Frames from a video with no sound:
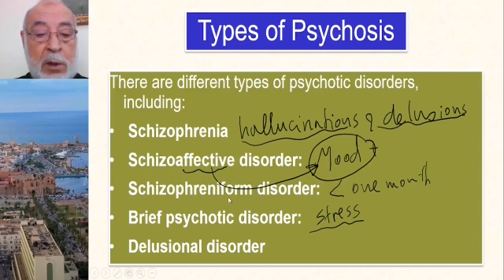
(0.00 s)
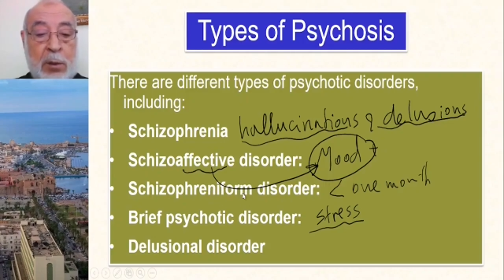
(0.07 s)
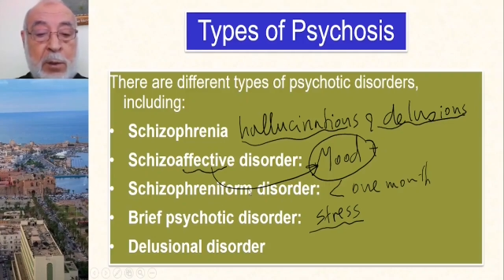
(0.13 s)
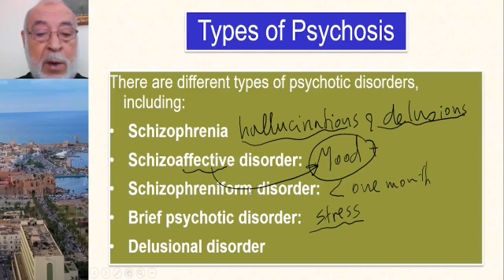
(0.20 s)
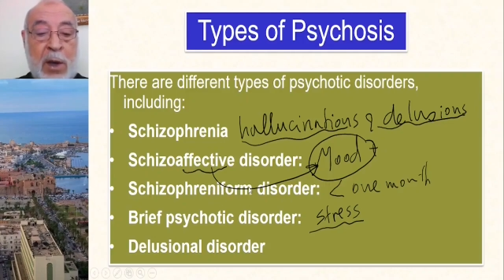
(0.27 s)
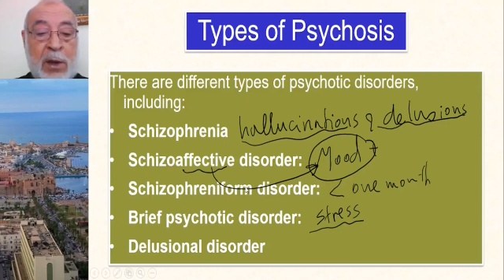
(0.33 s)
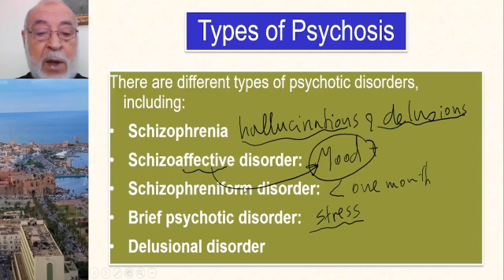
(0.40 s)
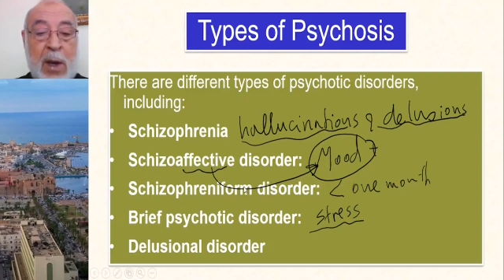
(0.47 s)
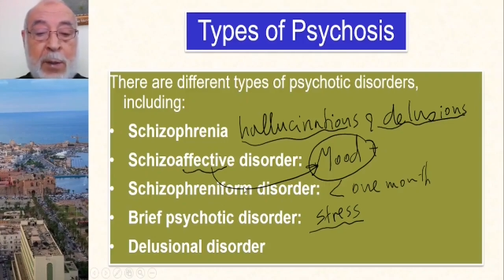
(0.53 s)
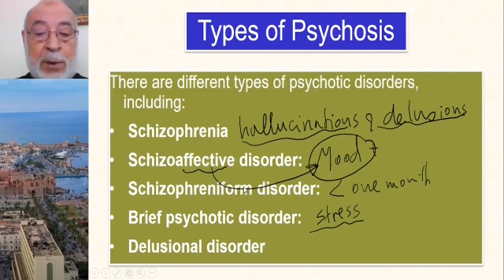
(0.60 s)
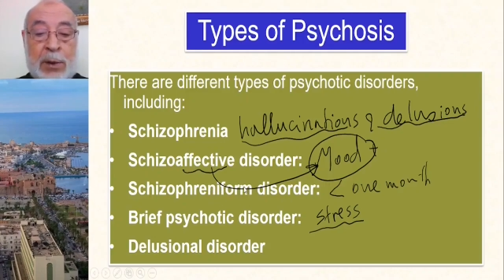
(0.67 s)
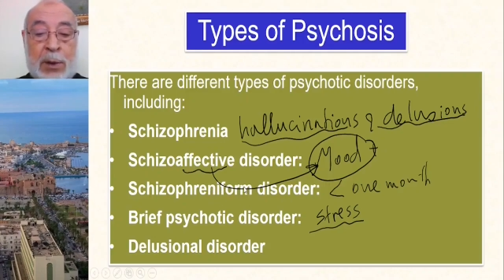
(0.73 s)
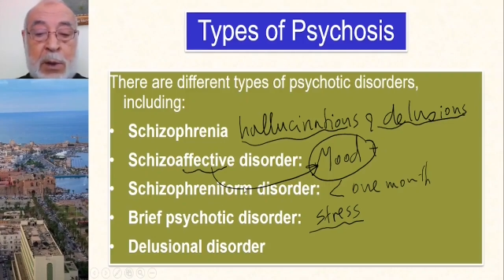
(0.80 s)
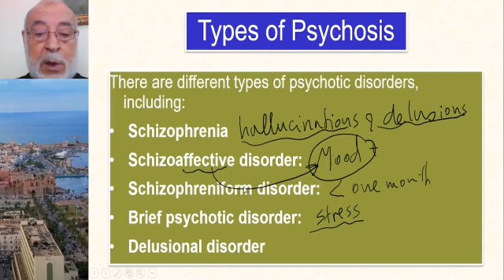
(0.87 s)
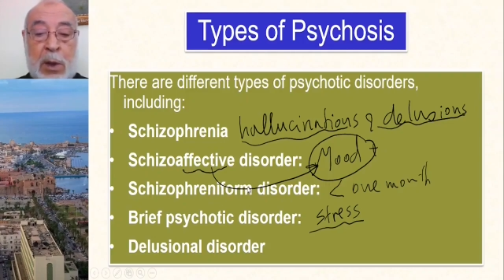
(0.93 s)
might
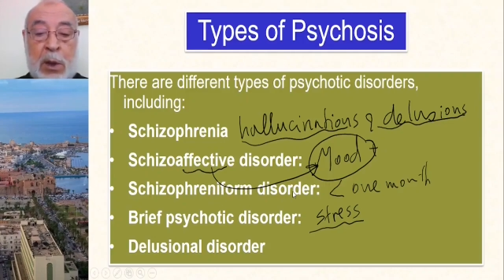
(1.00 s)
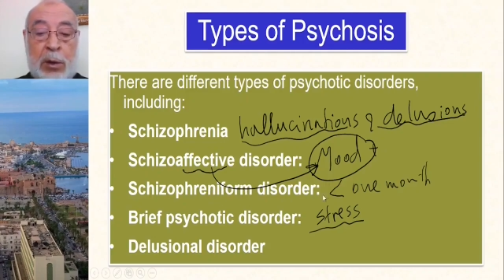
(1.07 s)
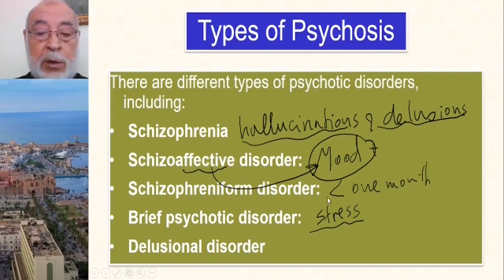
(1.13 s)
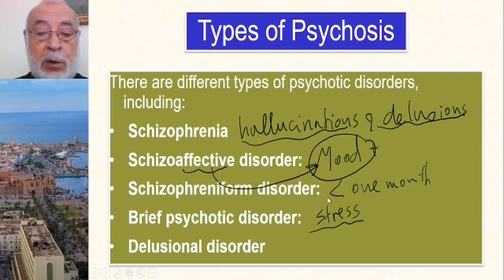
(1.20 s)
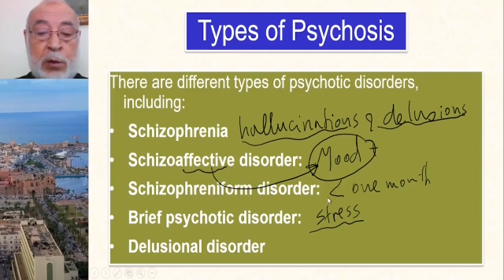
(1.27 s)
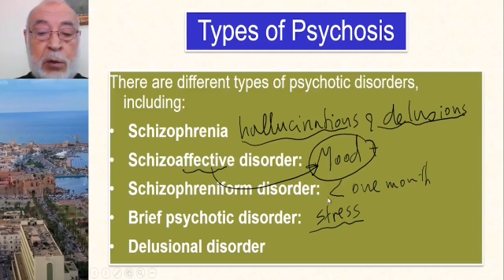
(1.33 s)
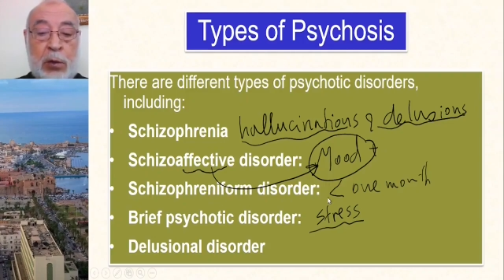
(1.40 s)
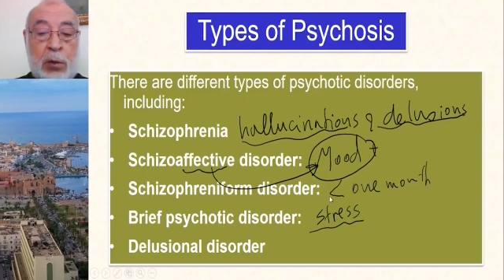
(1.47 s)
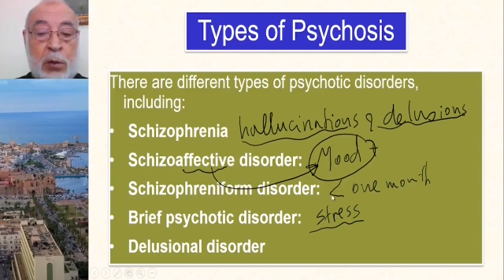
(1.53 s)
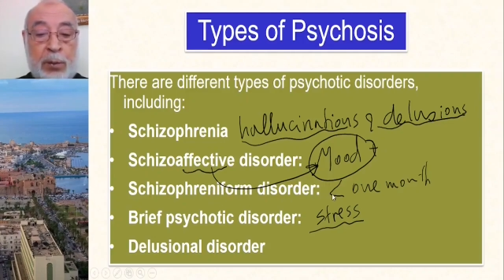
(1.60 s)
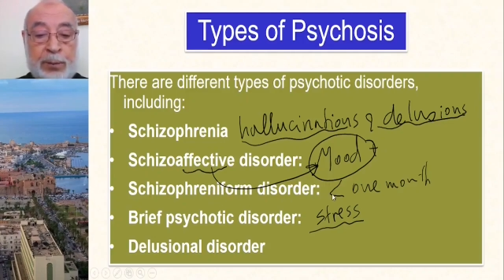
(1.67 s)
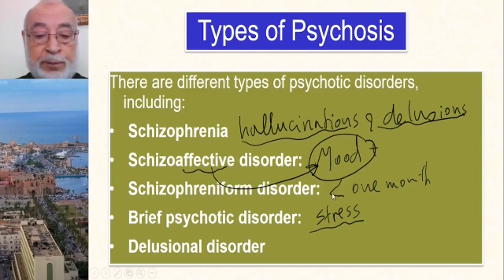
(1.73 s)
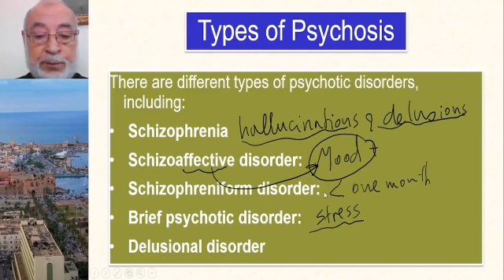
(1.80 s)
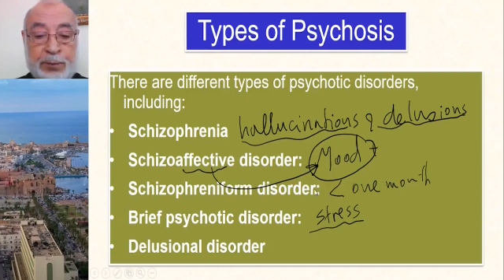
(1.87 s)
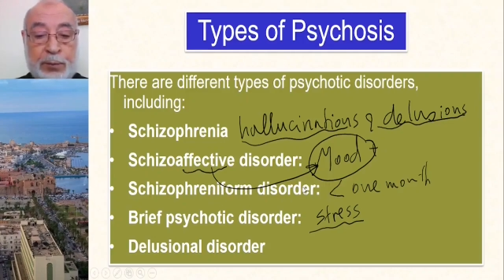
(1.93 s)
happen due
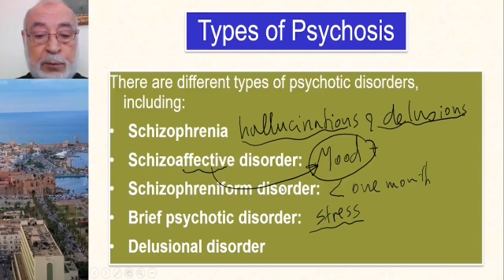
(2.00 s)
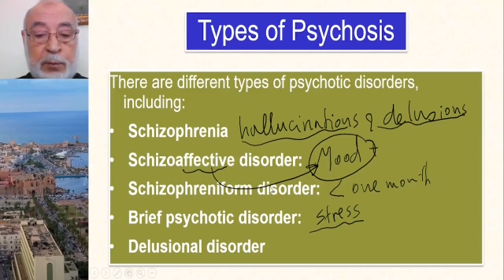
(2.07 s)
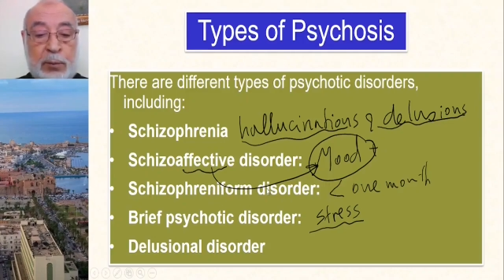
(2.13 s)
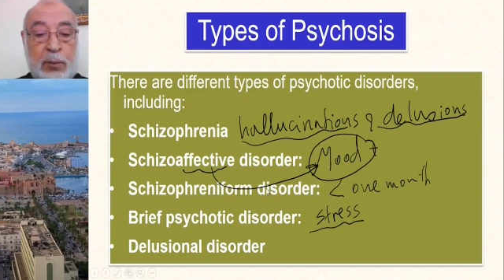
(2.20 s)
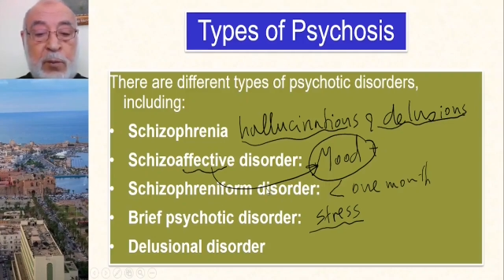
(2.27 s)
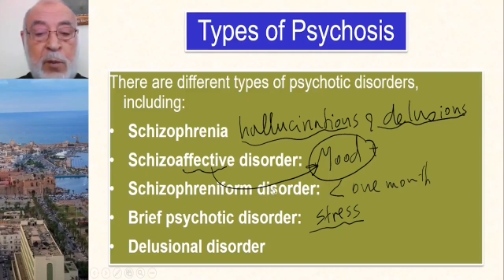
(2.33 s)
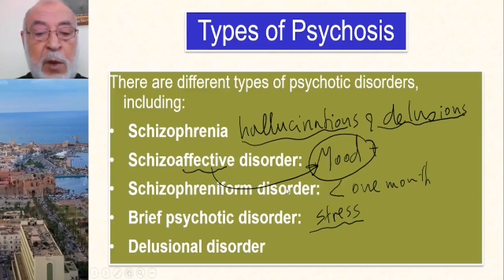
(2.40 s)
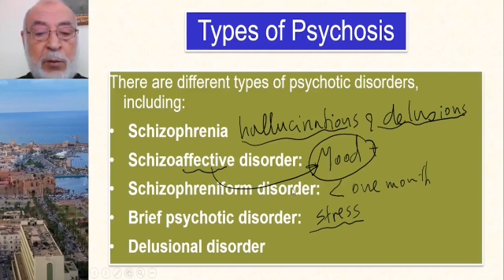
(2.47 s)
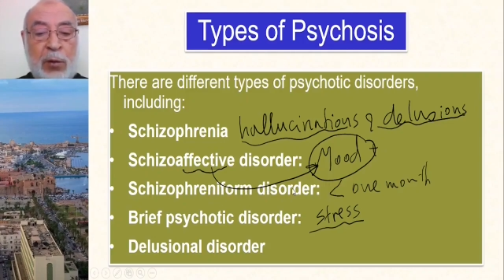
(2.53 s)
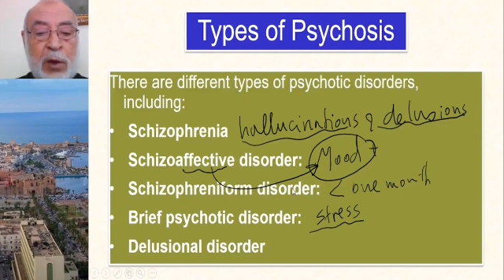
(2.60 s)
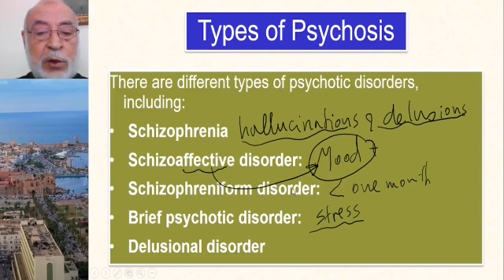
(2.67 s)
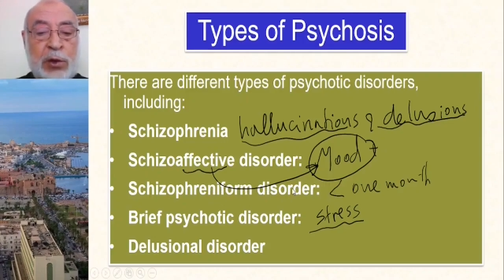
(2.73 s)
to for